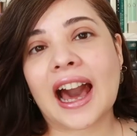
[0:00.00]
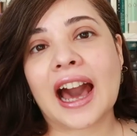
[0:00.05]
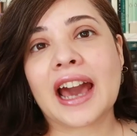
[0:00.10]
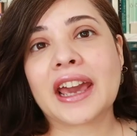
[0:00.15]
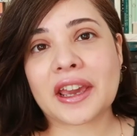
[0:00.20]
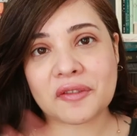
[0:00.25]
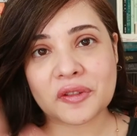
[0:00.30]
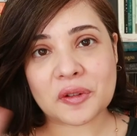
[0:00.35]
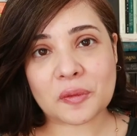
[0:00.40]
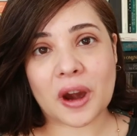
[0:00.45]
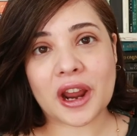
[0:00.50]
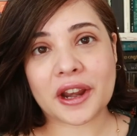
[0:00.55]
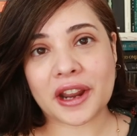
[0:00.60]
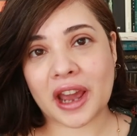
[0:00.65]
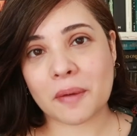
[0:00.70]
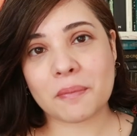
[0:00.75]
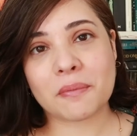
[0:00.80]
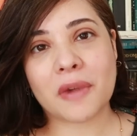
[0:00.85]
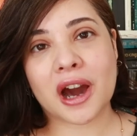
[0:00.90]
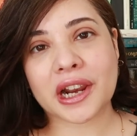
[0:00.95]
Hi everyone,
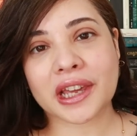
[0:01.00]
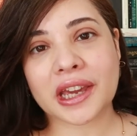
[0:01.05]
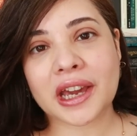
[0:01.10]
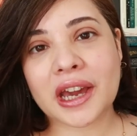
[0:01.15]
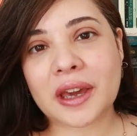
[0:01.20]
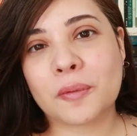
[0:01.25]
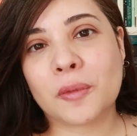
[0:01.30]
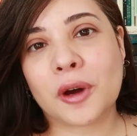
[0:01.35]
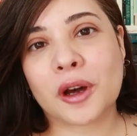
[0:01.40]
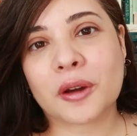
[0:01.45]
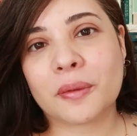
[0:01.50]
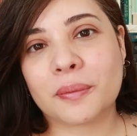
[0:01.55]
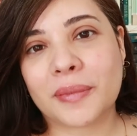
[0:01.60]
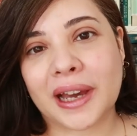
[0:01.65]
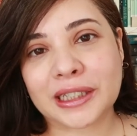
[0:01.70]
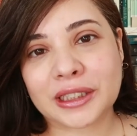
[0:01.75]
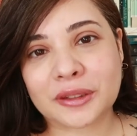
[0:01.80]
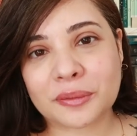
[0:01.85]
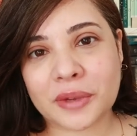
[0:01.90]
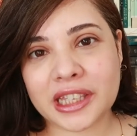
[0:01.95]
I'm Monica and welcome
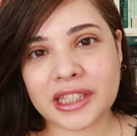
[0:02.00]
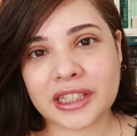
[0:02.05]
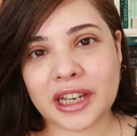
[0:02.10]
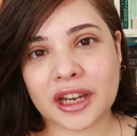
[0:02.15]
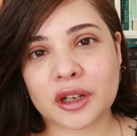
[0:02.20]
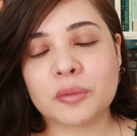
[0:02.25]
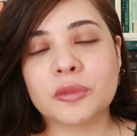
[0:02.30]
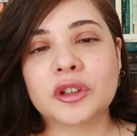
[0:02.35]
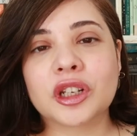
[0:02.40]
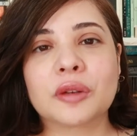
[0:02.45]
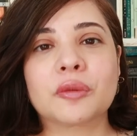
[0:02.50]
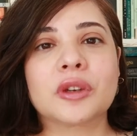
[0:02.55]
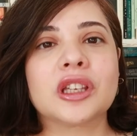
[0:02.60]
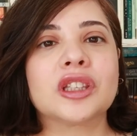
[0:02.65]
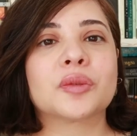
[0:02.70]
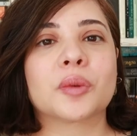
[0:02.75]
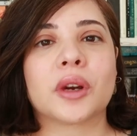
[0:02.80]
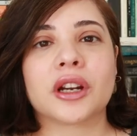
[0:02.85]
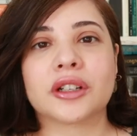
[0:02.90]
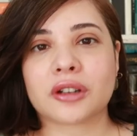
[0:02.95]
back to my channel Mooni
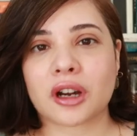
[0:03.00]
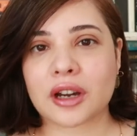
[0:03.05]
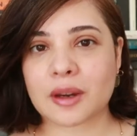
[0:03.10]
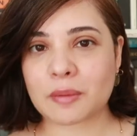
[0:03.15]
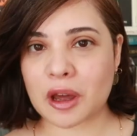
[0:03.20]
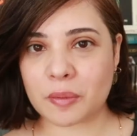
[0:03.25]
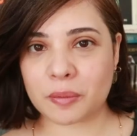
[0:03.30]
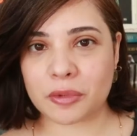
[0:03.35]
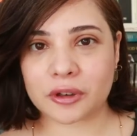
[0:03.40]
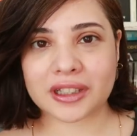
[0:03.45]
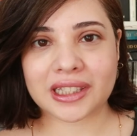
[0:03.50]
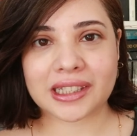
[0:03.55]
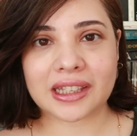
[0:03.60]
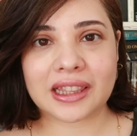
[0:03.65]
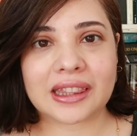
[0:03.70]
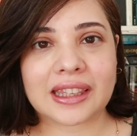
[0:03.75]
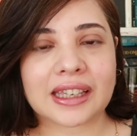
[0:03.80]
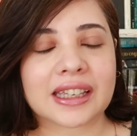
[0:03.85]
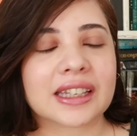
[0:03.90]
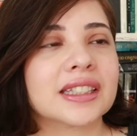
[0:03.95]
Reads where I talk about books
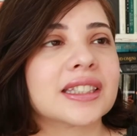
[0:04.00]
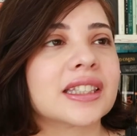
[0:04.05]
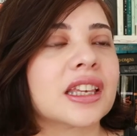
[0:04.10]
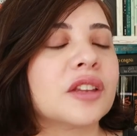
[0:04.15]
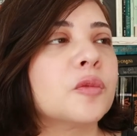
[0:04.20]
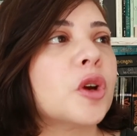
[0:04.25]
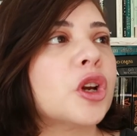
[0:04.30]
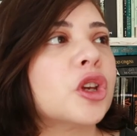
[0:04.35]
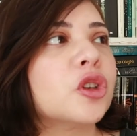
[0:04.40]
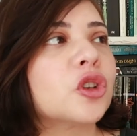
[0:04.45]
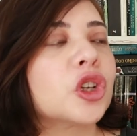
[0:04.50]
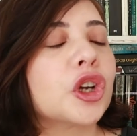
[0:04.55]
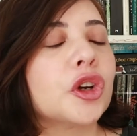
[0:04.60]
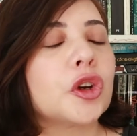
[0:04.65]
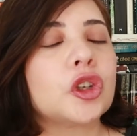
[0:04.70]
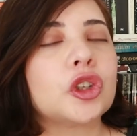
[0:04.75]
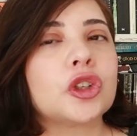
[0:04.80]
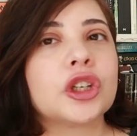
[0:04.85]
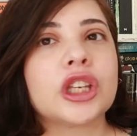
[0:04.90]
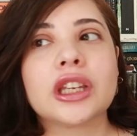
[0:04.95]
and things and where you're
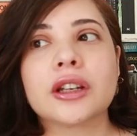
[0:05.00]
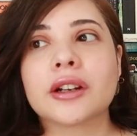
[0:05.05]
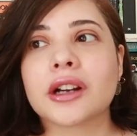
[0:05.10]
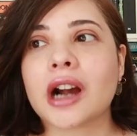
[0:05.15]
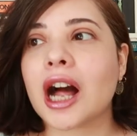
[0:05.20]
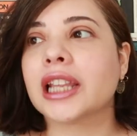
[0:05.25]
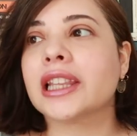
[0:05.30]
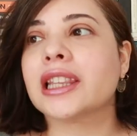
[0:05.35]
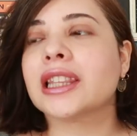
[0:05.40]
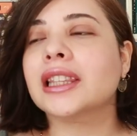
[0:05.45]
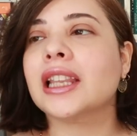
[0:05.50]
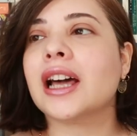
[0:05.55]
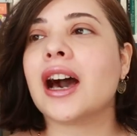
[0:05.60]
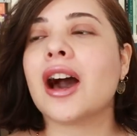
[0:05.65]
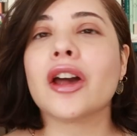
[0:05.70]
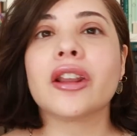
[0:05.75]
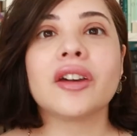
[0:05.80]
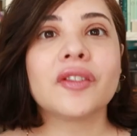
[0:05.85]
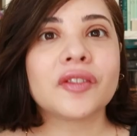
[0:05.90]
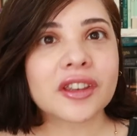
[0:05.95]
going to hear a
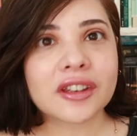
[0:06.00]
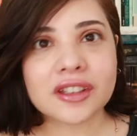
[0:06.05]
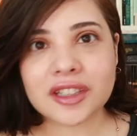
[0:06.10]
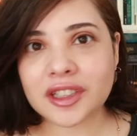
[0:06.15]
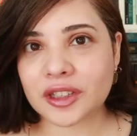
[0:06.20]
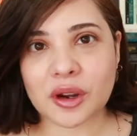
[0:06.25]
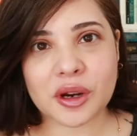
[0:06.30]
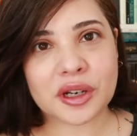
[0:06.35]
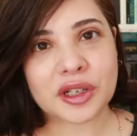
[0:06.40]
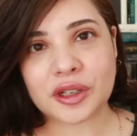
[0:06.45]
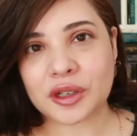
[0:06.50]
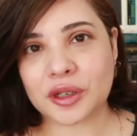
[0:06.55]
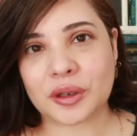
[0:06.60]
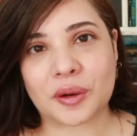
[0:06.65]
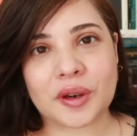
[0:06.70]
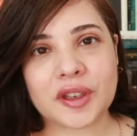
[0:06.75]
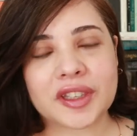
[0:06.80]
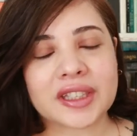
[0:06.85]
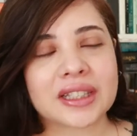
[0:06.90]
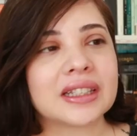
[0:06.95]
lot of construction
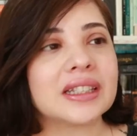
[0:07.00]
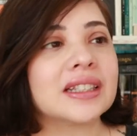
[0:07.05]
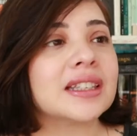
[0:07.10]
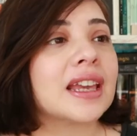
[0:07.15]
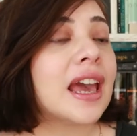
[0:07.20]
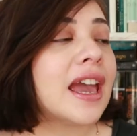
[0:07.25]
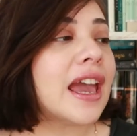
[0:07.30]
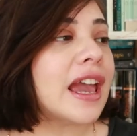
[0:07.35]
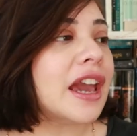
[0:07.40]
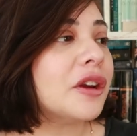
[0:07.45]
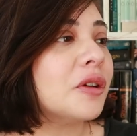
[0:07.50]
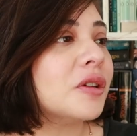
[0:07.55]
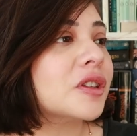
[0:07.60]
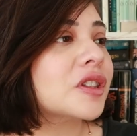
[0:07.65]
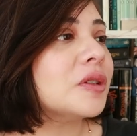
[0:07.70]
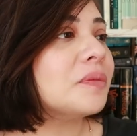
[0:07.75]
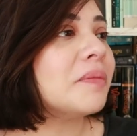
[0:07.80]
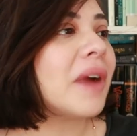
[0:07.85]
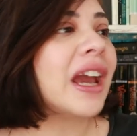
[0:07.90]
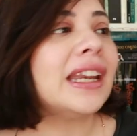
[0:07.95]
noises and
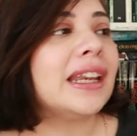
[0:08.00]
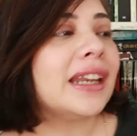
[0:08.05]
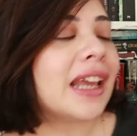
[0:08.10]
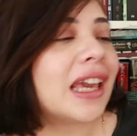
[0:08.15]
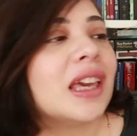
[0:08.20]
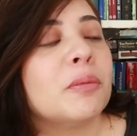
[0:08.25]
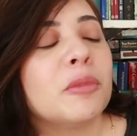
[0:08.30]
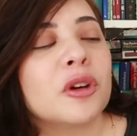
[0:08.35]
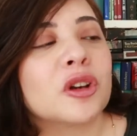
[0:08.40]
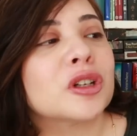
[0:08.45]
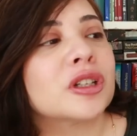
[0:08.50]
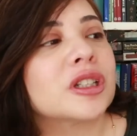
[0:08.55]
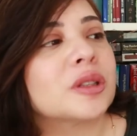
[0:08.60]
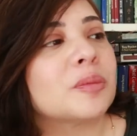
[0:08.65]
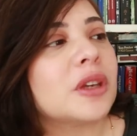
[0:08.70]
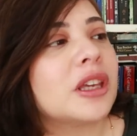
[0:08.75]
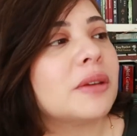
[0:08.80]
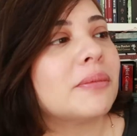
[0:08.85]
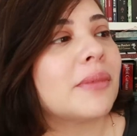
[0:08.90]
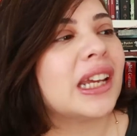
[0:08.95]
also my neighbors
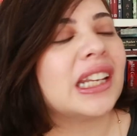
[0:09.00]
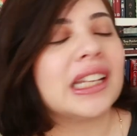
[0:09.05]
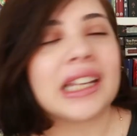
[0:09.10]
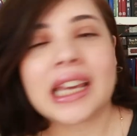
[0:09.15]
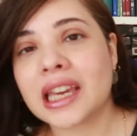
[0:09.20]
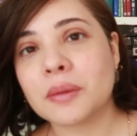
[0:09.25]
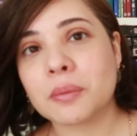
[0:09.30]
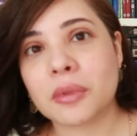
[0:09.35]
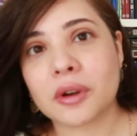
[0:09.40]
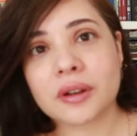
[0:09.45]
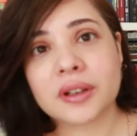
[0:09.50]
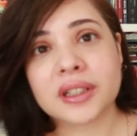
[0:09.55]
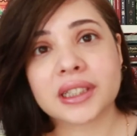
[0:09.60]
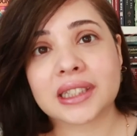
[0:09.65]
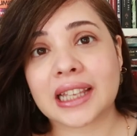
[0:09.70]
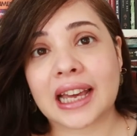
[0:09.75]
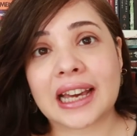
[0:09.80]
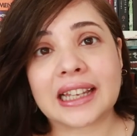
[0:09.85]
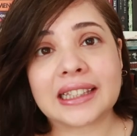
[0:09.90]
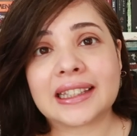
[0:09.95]
being my
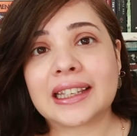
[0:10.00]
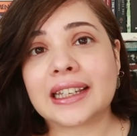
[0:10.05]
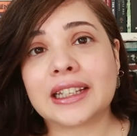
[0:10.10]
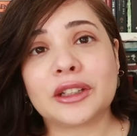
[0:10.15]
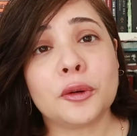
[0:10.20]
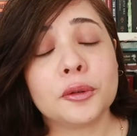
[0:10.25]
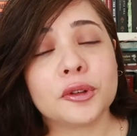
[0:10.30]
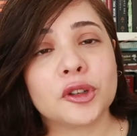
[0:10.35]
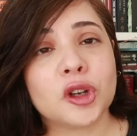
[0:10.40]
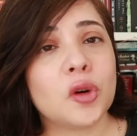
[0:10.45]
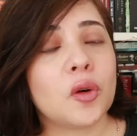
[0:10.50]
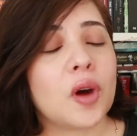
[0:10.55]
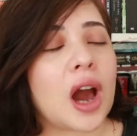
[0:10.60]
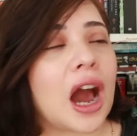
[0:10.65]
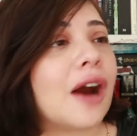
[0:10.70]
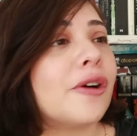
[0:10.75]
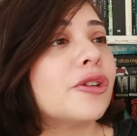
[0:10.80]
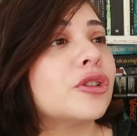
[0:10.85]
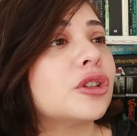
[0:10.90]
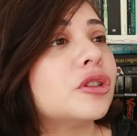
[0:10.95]
neighbors that they don't know
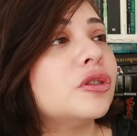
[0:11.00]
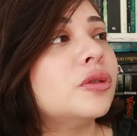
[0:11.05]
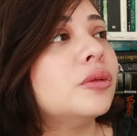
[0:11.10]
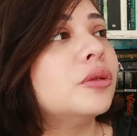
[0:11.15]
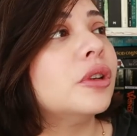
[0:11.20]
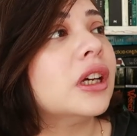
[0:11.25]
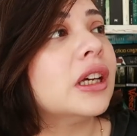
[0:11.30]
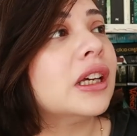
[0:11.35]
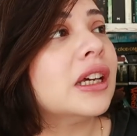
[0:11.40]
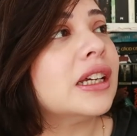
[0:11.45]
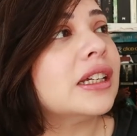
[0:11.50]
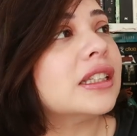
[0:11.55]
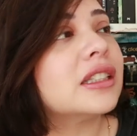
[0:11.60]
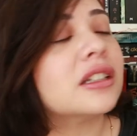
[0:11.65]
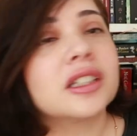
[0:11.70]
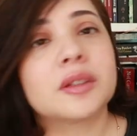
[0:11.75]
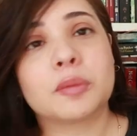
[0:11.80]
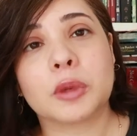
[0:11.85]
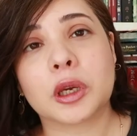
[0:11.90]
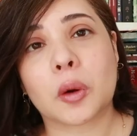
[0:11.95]
how to
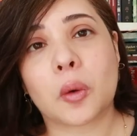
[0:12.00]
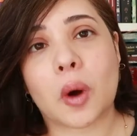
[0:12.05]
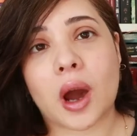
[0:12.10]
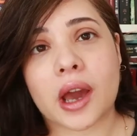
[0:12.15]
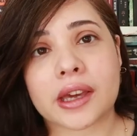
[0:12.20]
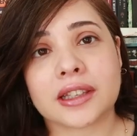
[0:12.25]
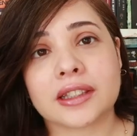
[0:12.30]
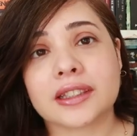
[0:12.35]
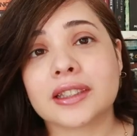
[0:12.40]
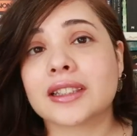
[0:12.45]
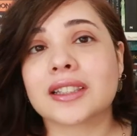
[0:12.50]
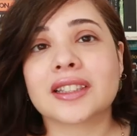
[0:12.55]
just be quiet.